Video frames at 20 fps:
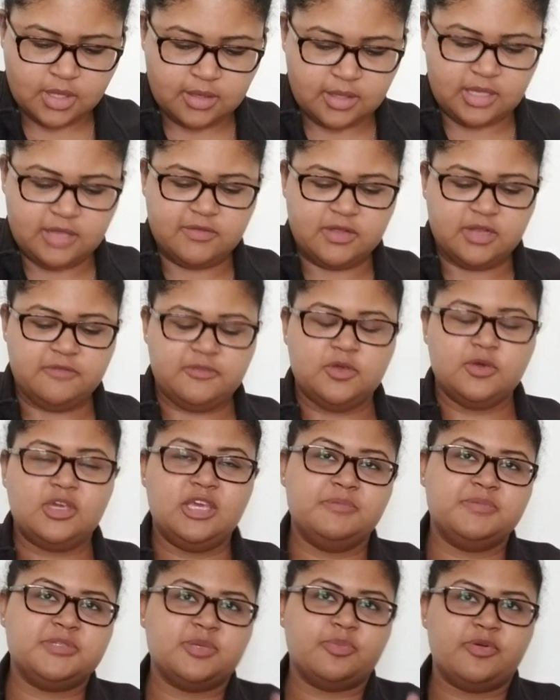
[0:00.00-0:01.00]
Even if you
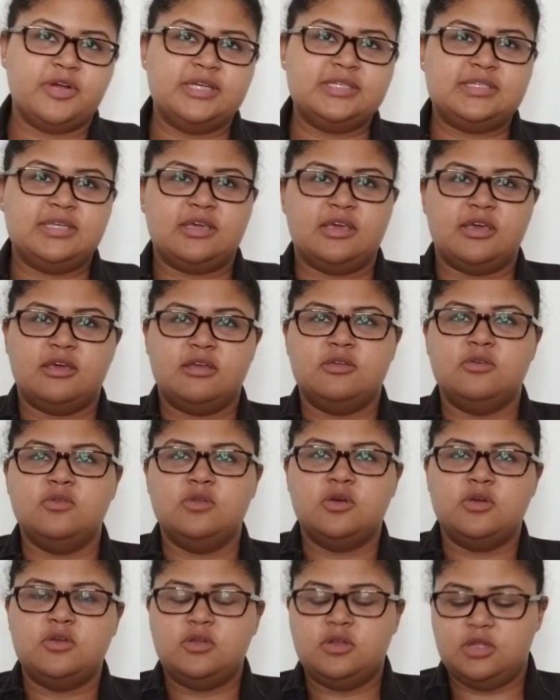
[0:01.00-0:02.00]
keep suppressing it, you
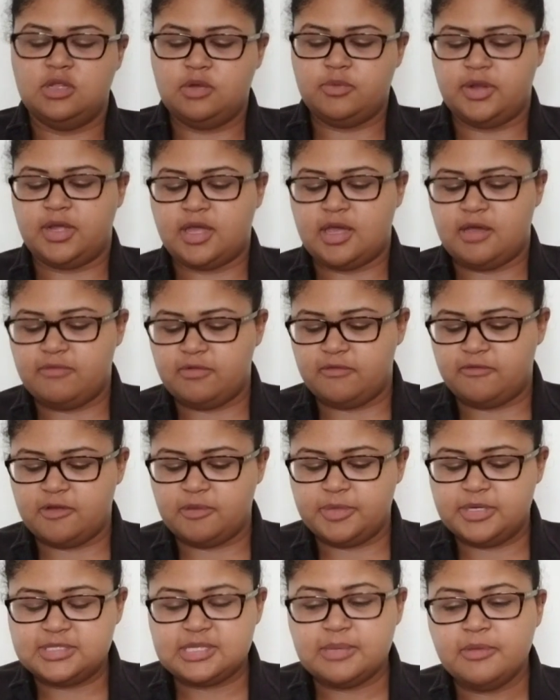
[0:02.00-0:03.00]
know you need to recover
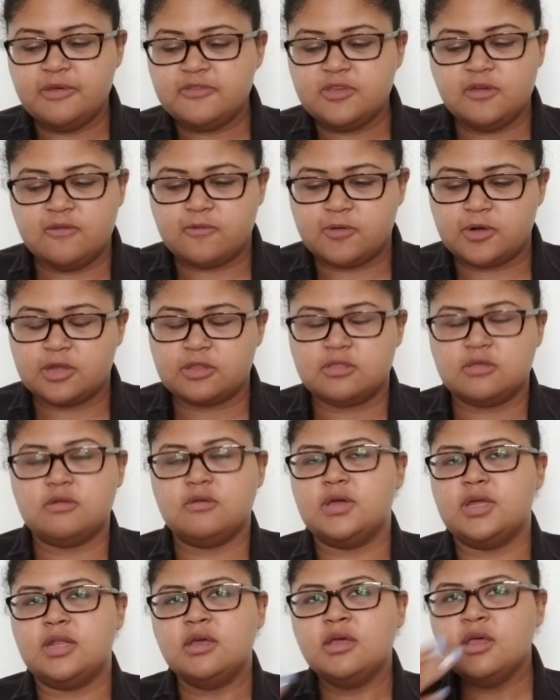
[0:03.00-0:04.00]
from it. Some of you have worked
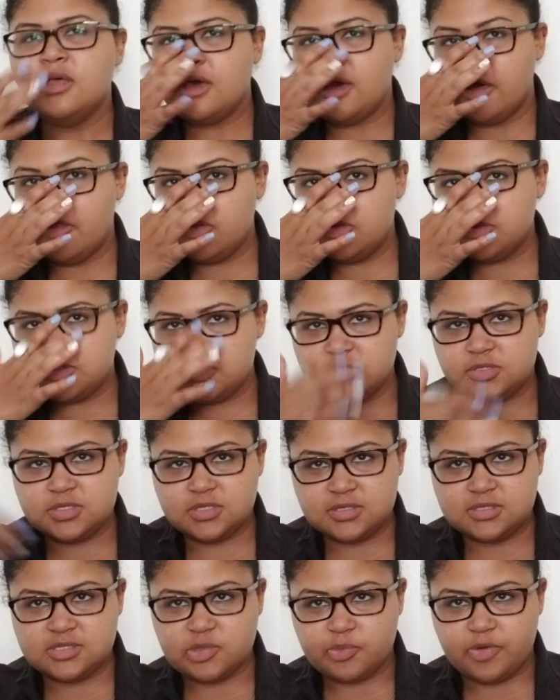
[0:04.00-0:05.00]
through it. Others, you're
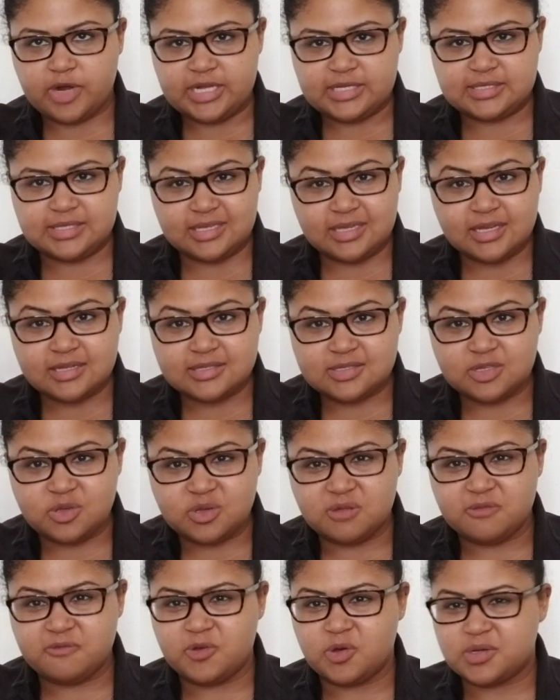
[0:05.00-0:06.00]
still suppressing it so you
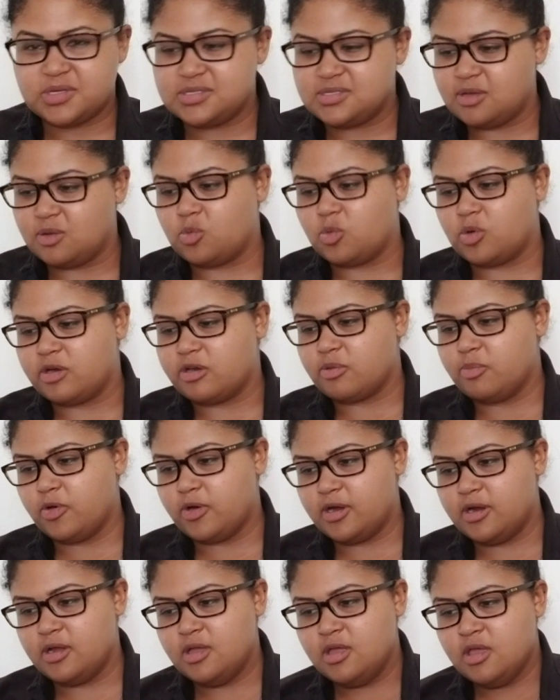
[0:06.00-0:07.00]
can focus on work
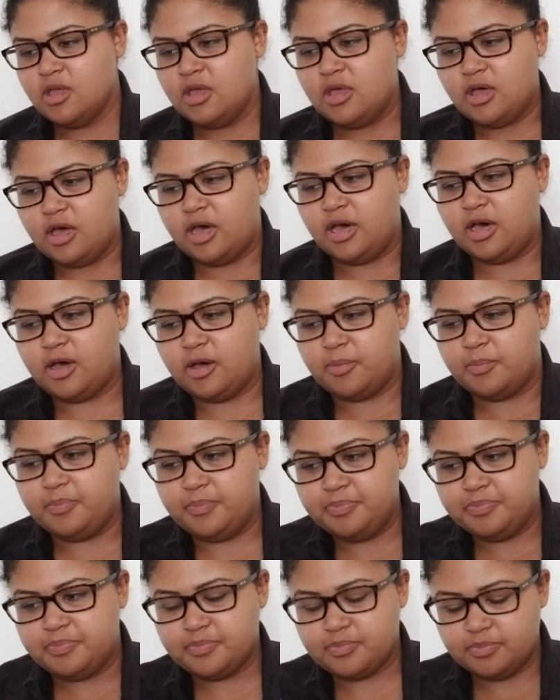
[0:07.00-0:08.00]
more.
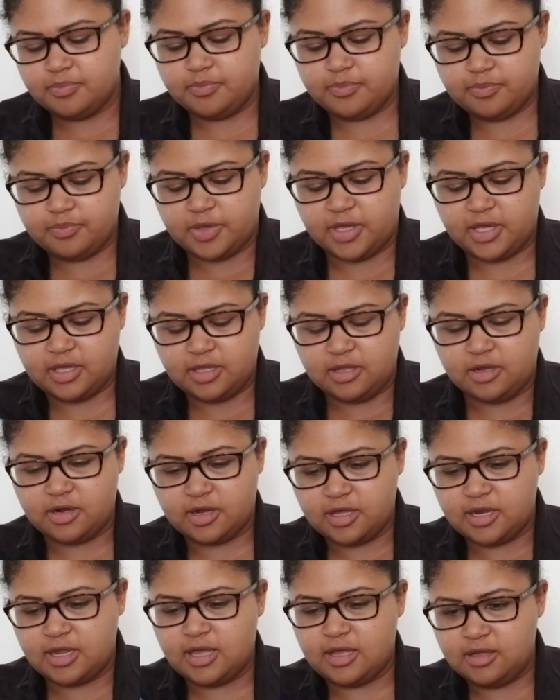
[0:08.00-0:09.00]
Um, but you're
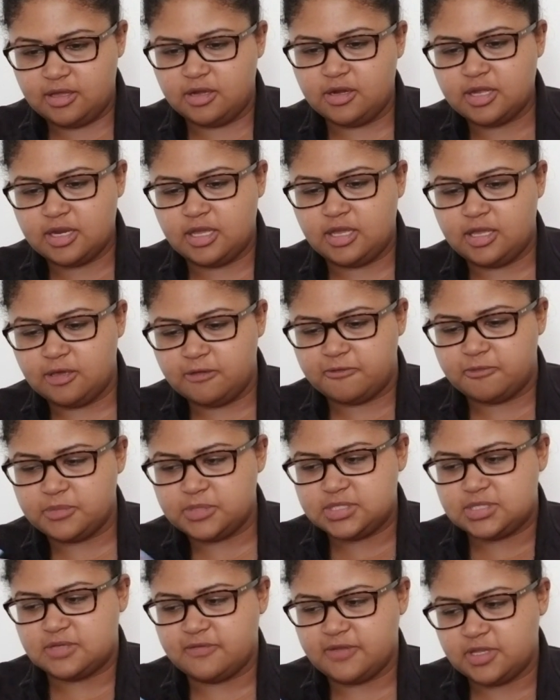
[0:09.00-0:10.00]
gonna you're gonna heal from
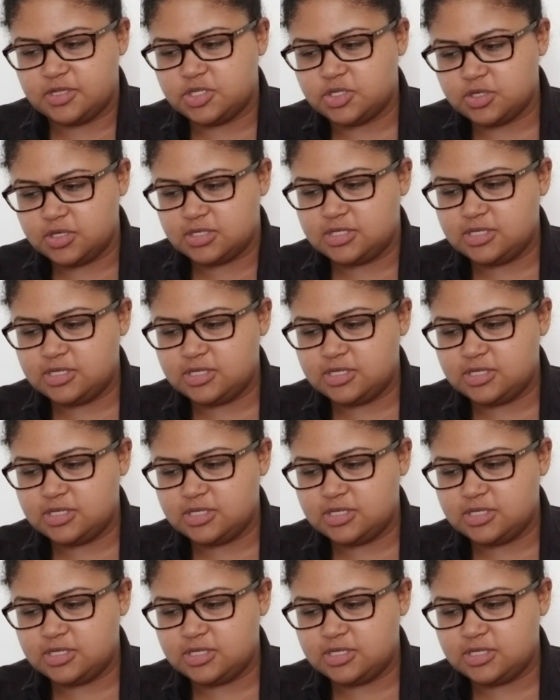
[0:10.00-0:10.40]
this eventually.